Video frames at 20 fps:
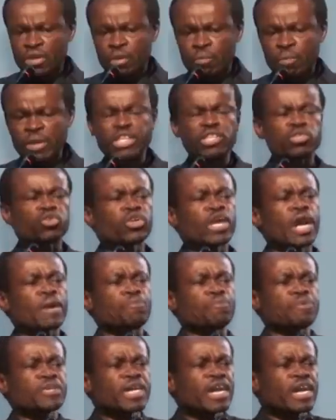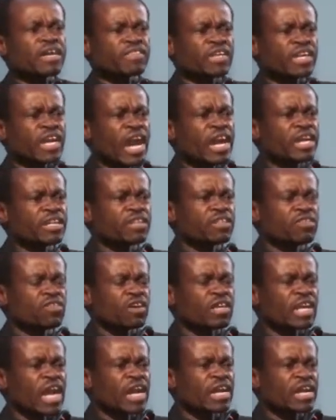But it would appear that I did
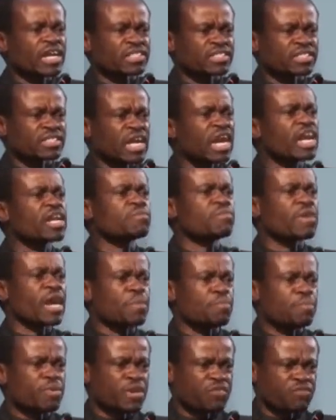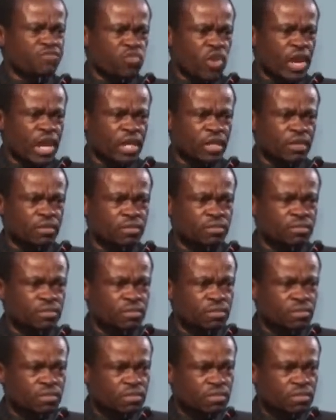not understand my brief well.